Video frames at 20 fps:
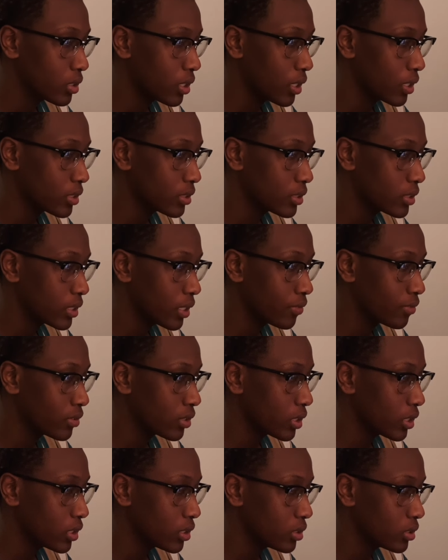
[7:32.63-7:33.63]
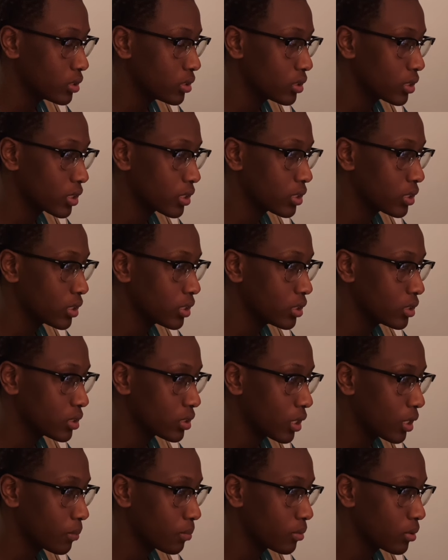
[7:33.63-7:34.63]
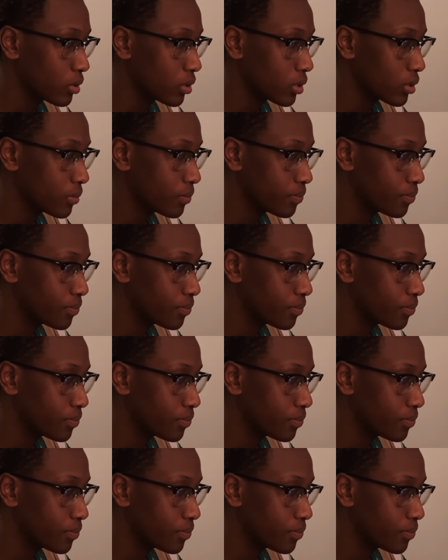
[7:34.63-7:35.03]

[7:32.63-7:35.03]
70s, 60s type look.